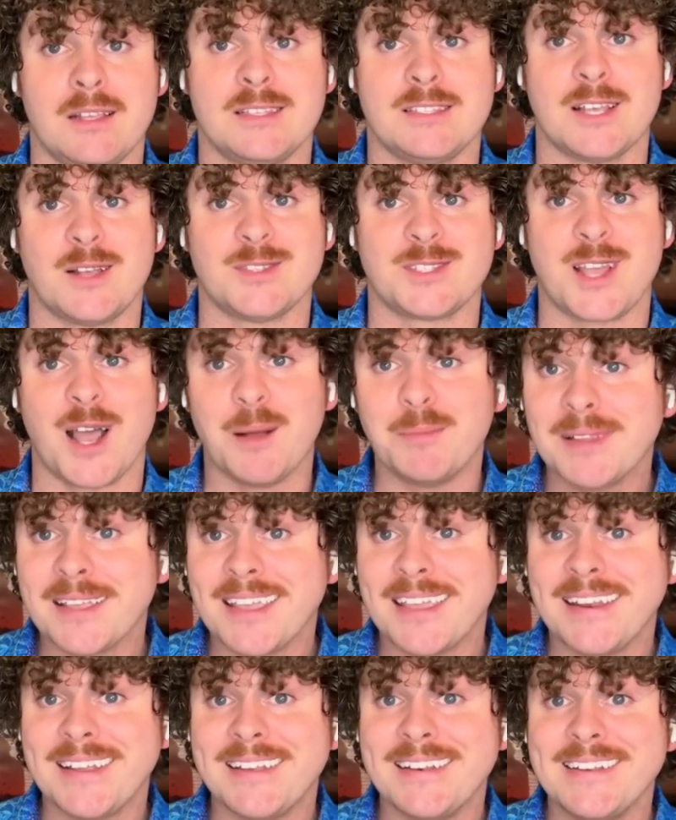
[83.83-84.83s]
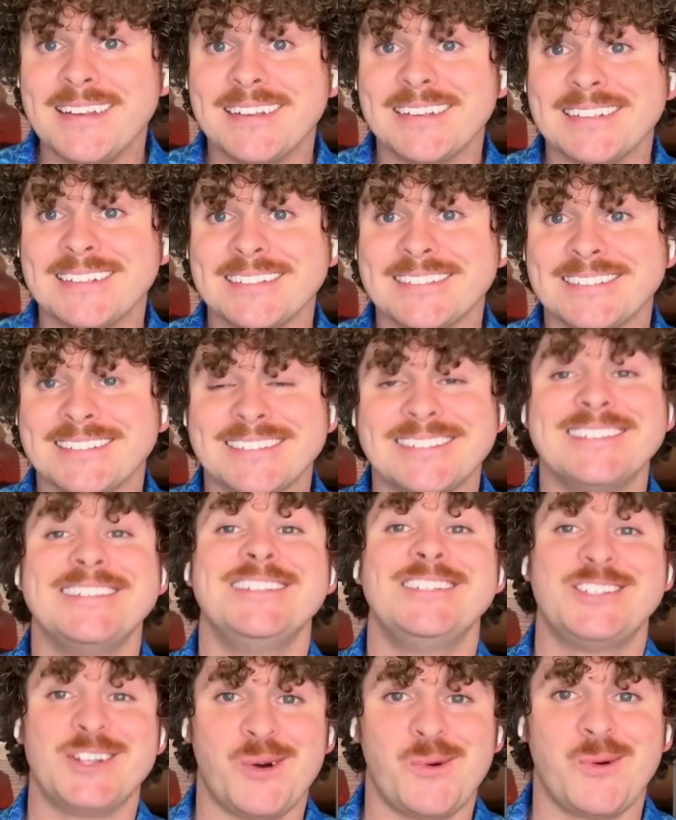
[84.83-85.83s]
Sounds complicated?
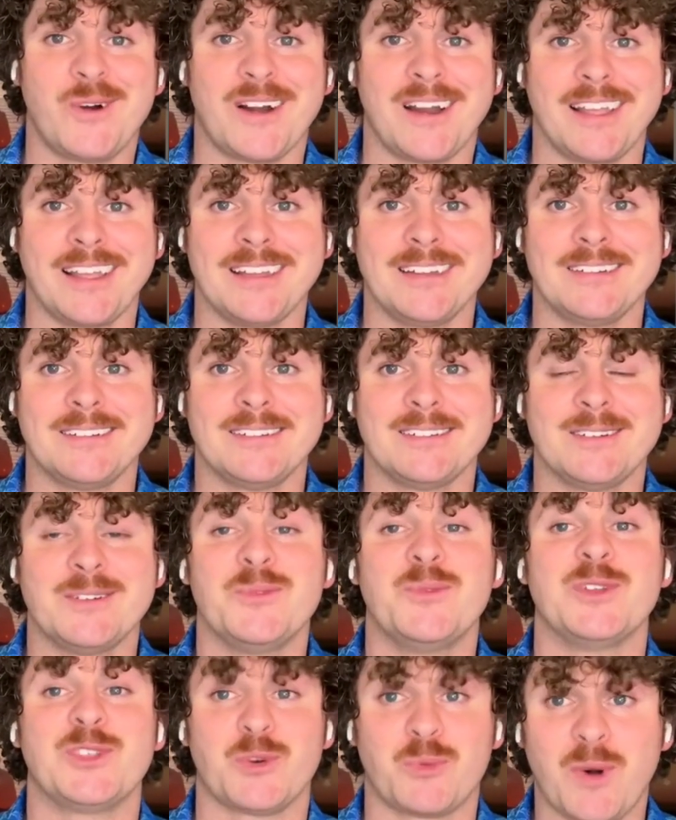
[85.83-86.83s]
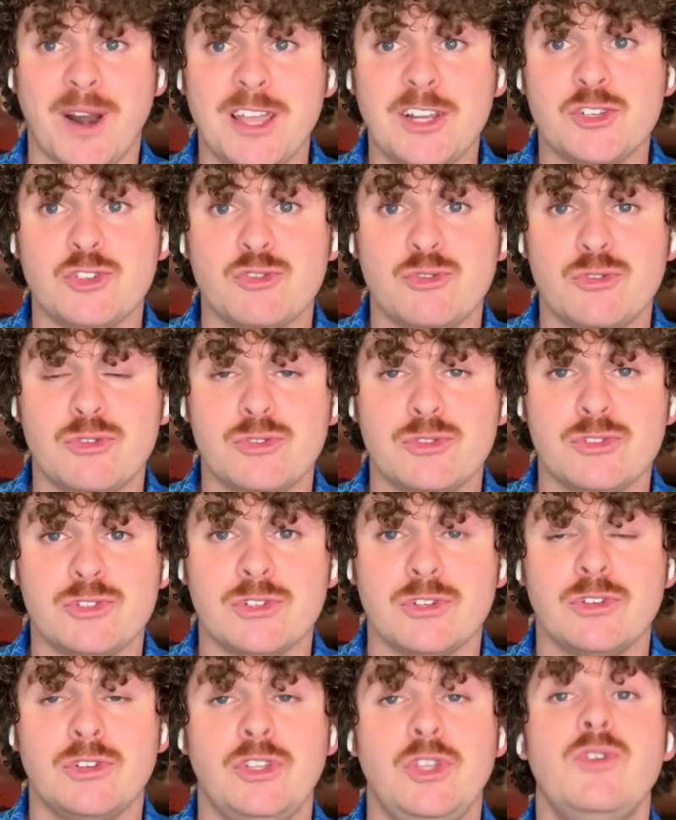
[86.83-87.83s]
Don't worry. With the right
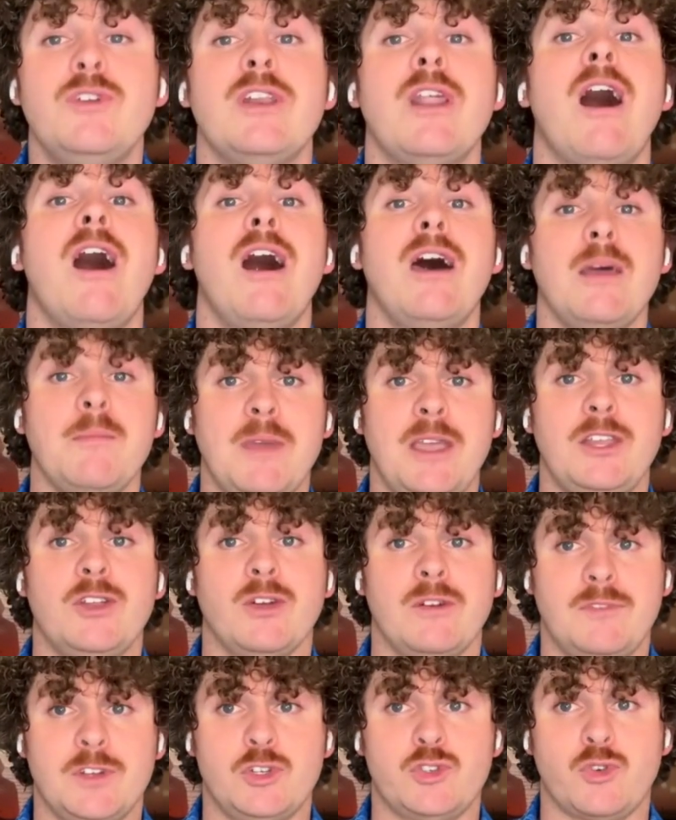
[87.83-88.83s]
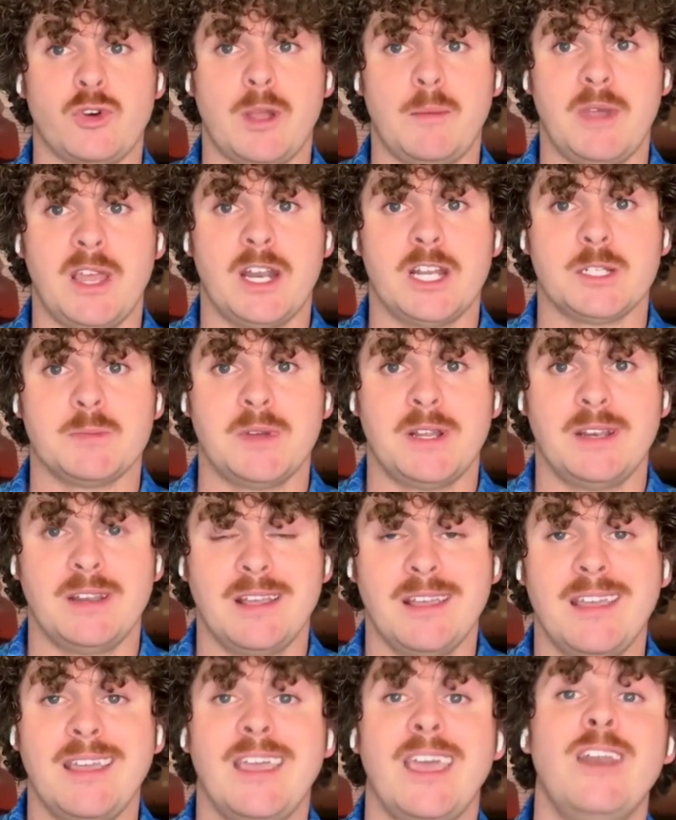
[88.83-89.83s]
tools, you can automate your inventory management
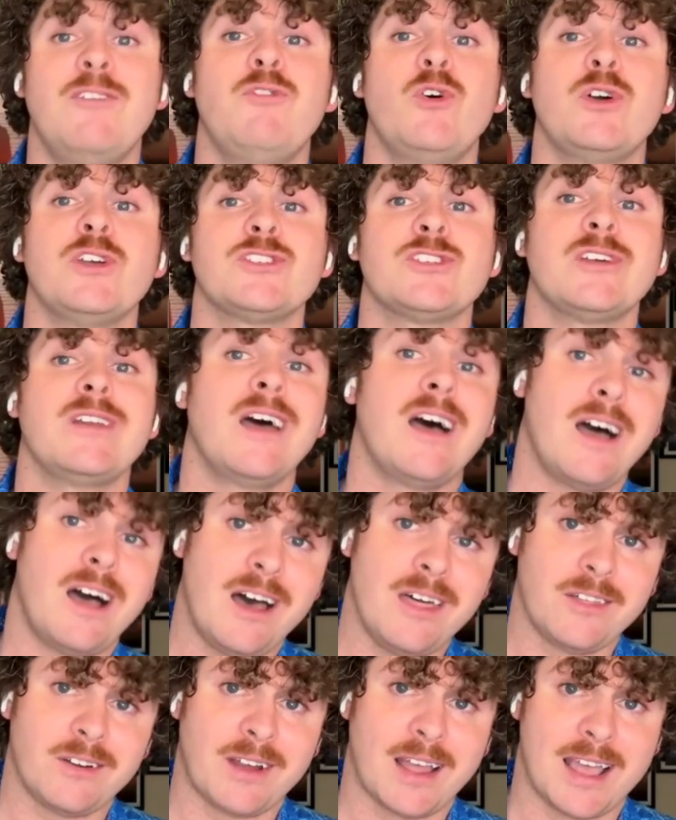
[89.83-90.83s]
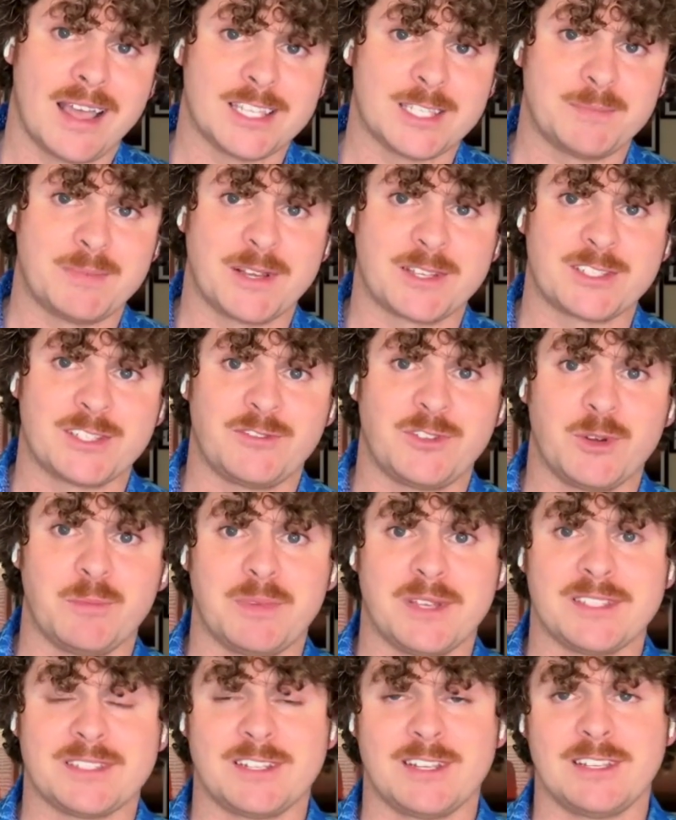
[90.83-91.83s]
and focus on other aspects of your
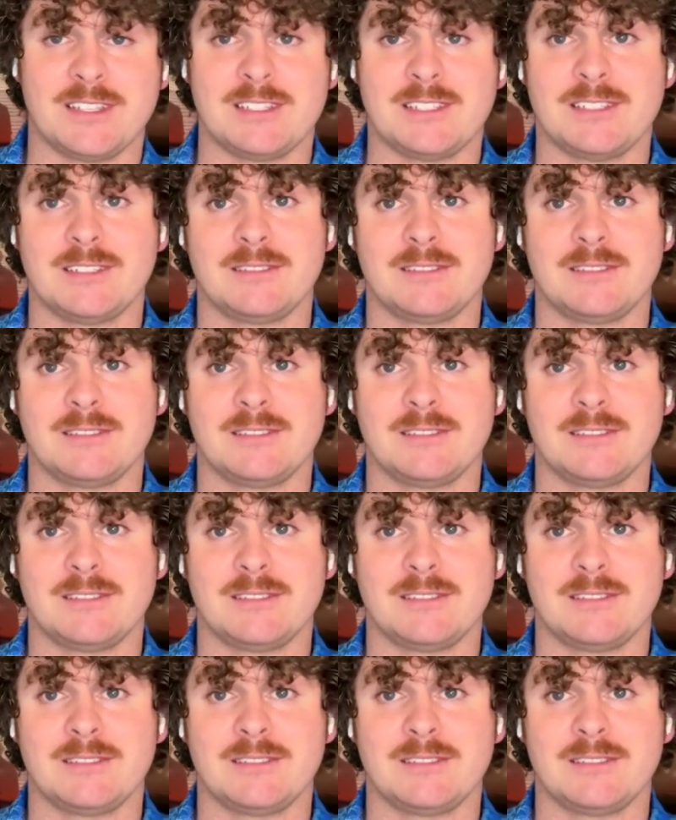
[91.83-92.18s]
business.